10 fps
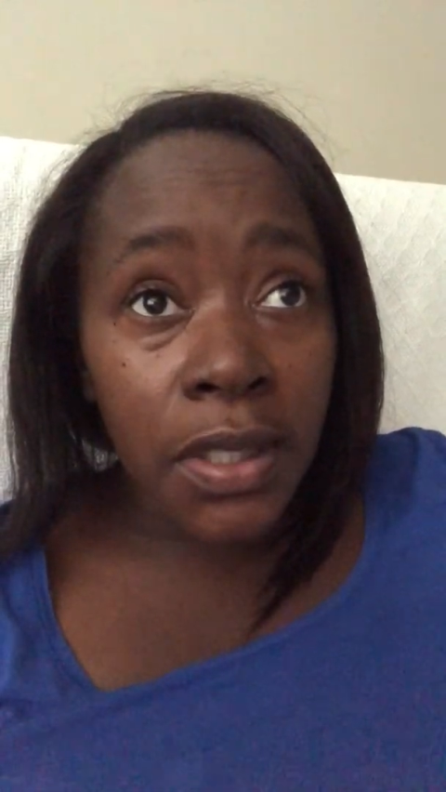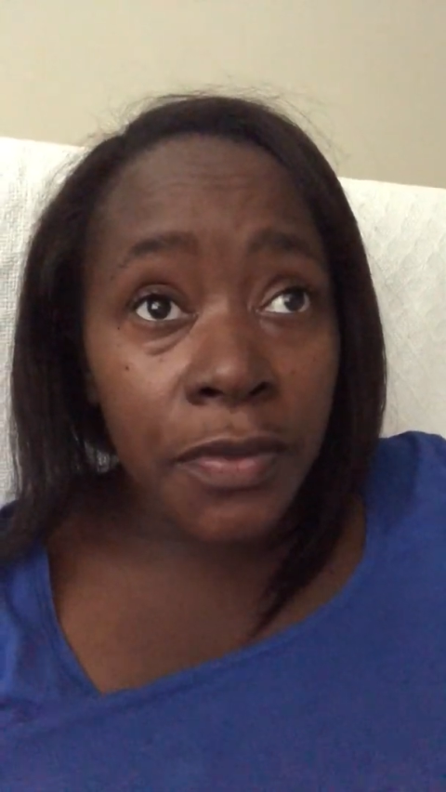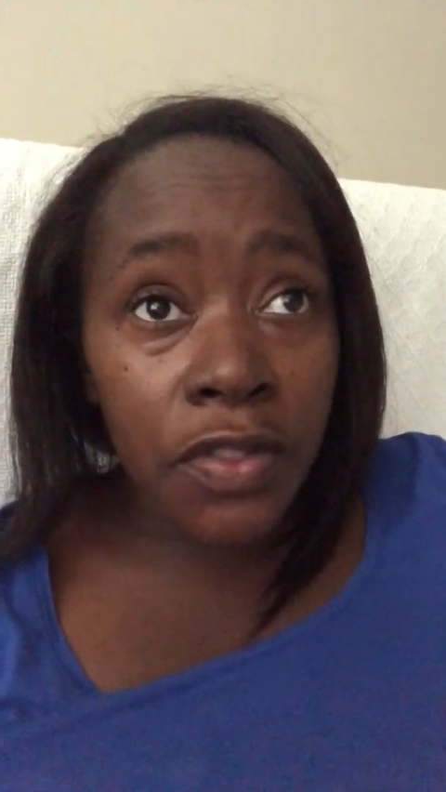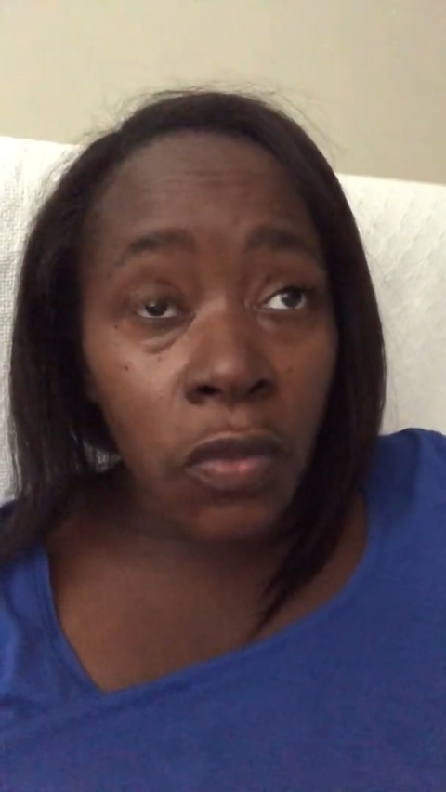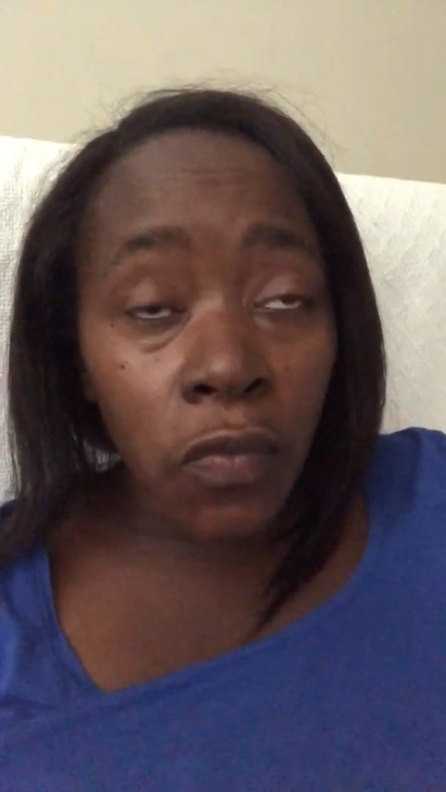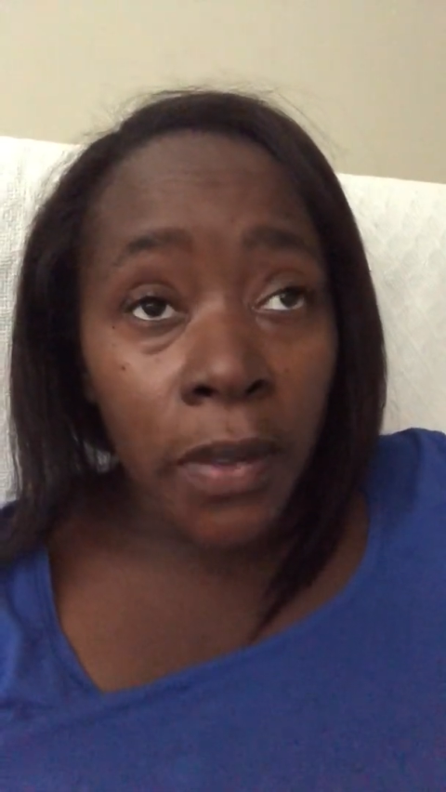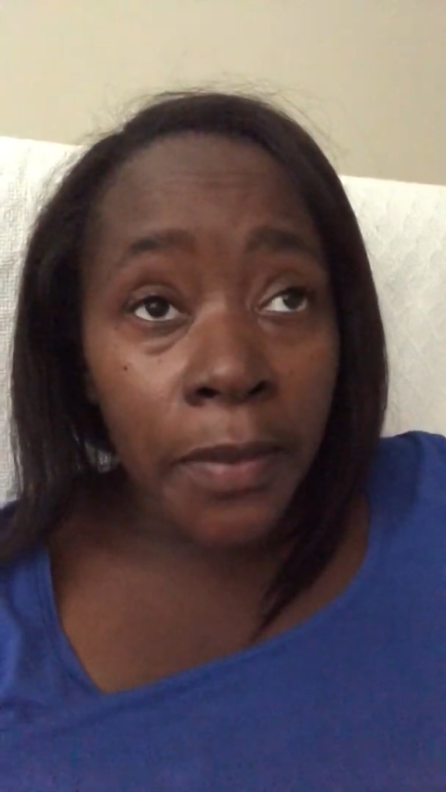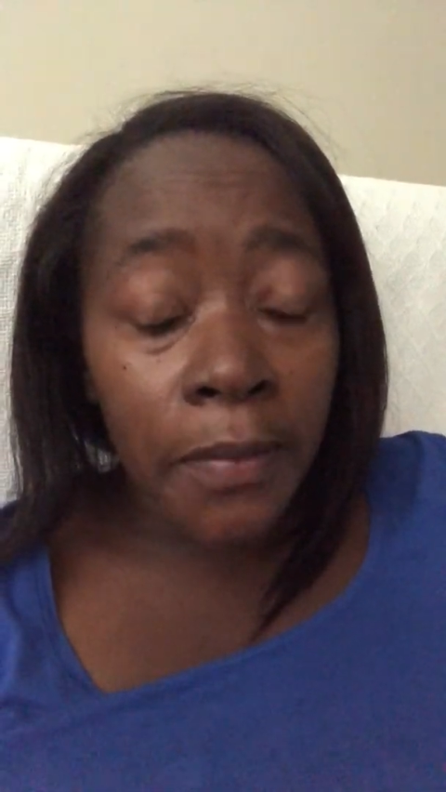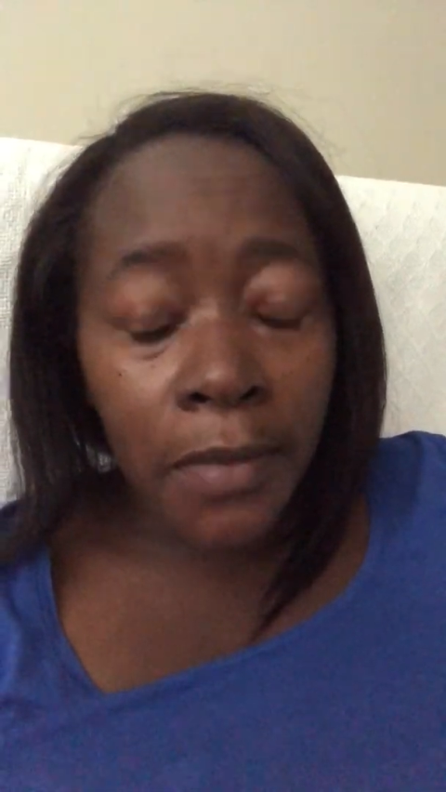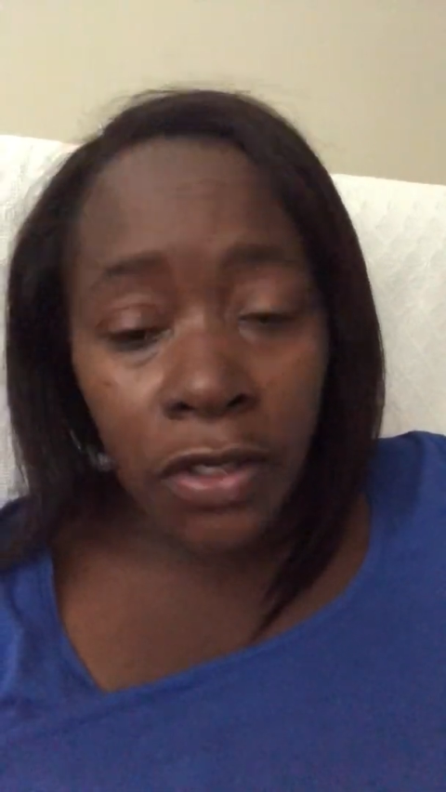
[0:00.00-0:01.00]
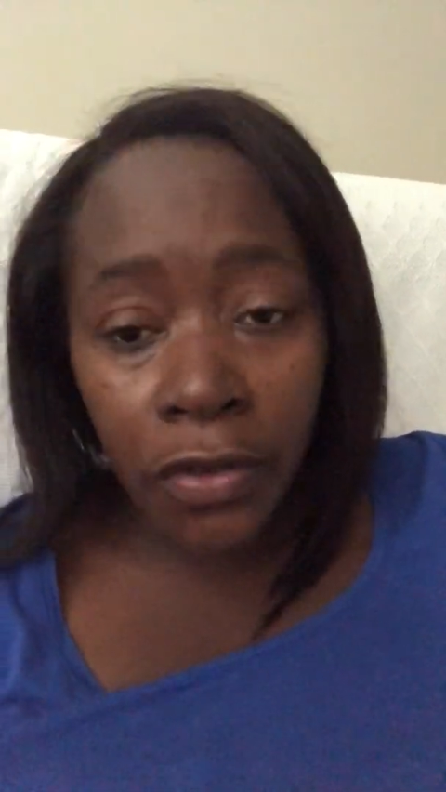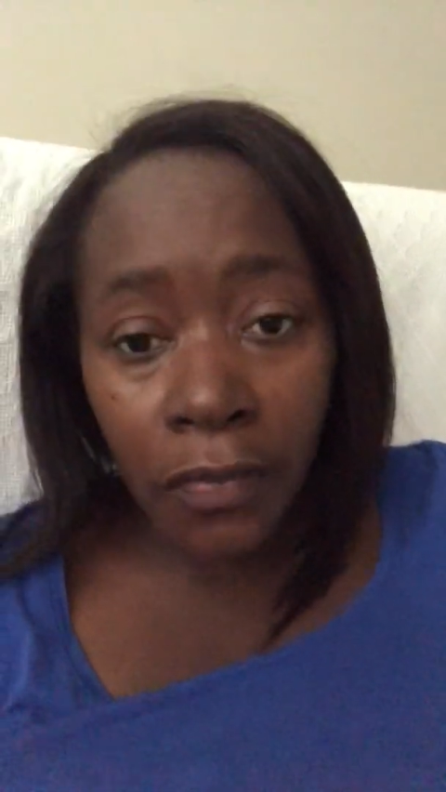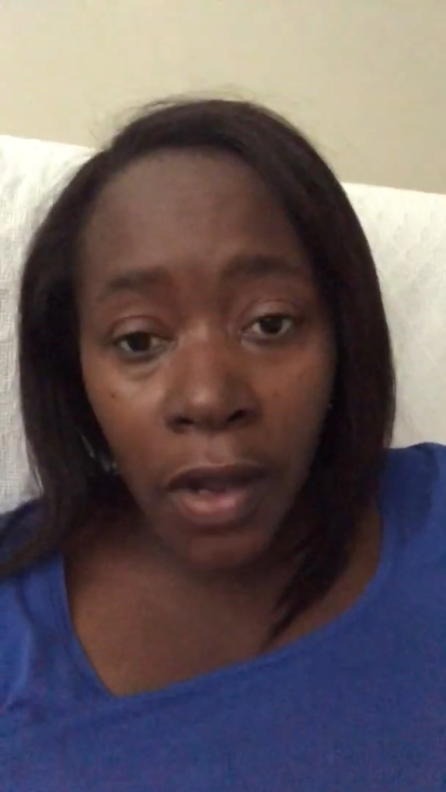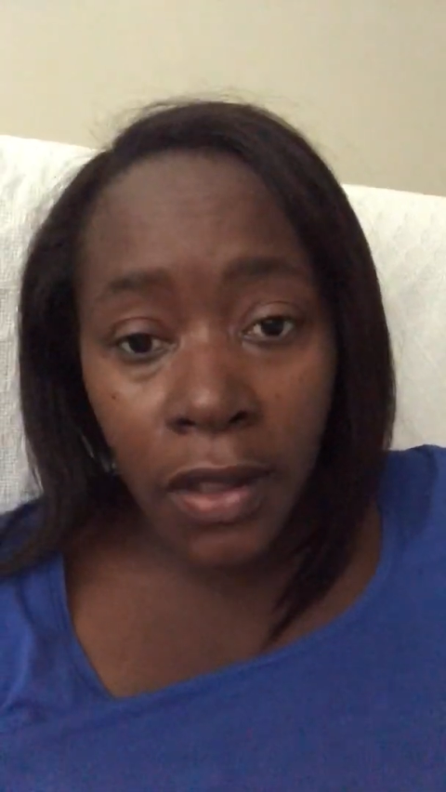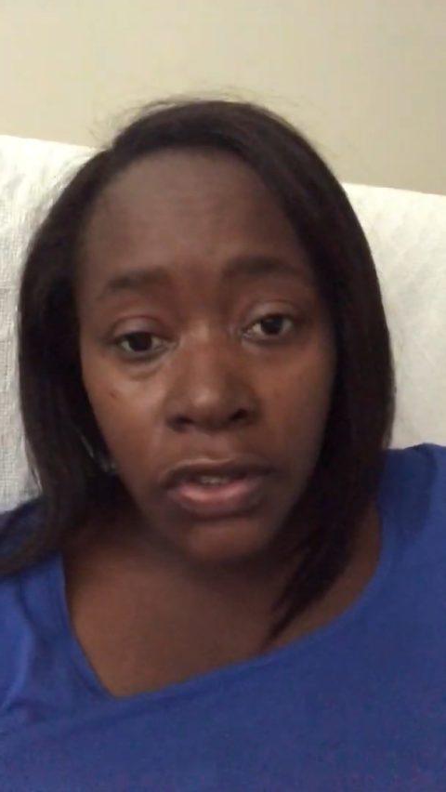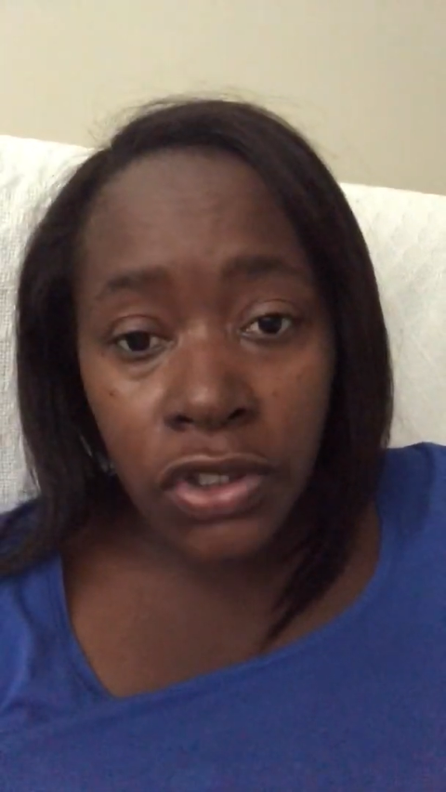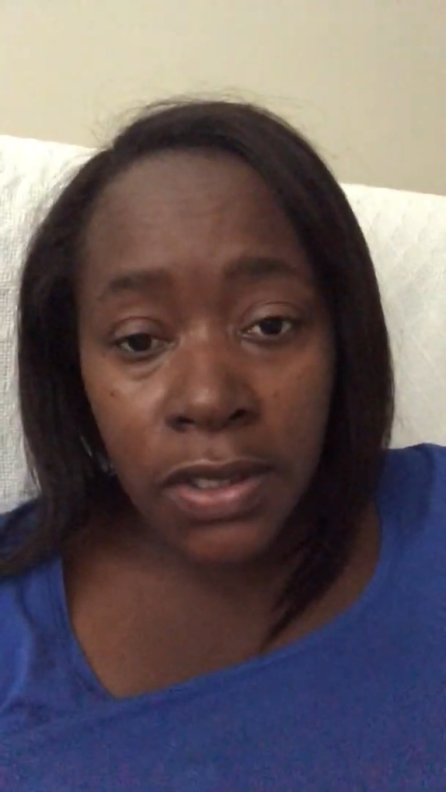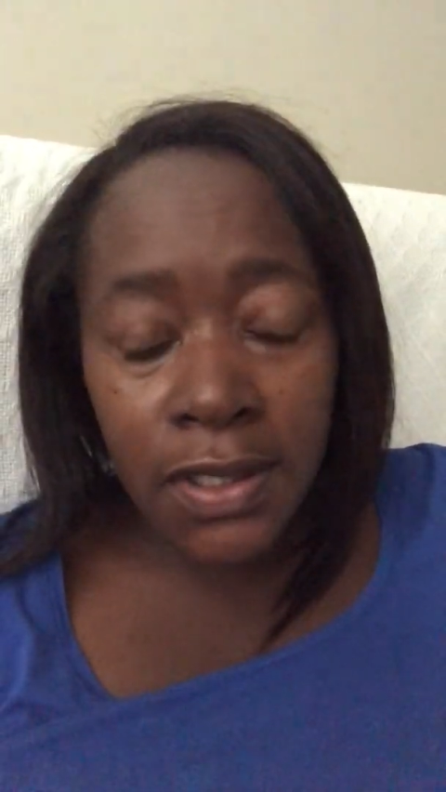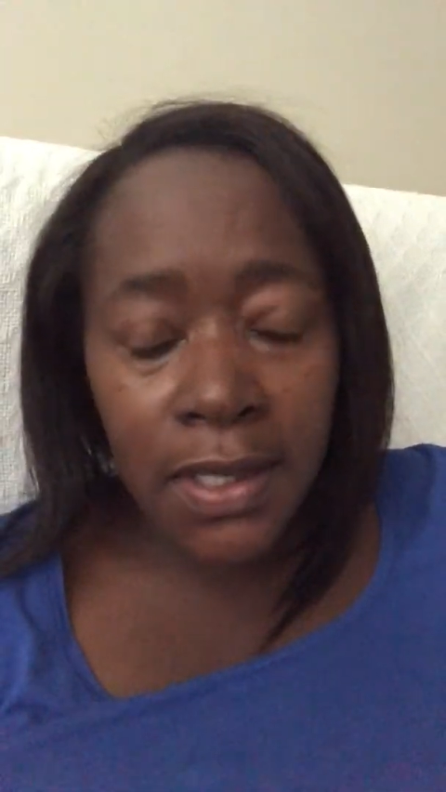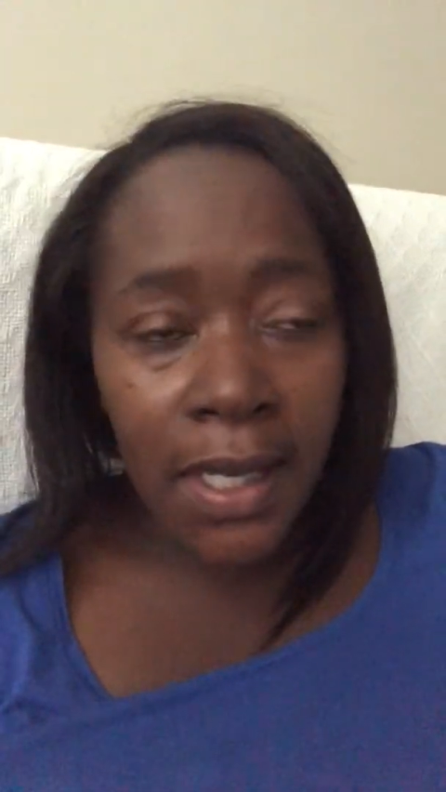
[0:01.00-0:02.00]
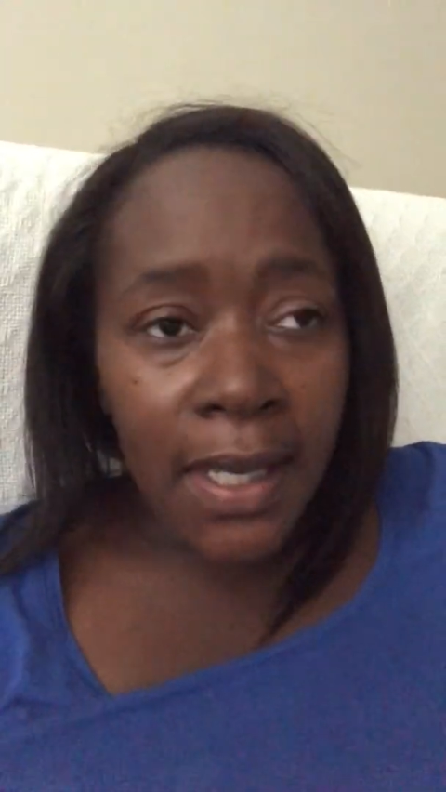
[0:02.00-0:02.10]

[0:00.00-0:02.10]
it was a woman meteorologist,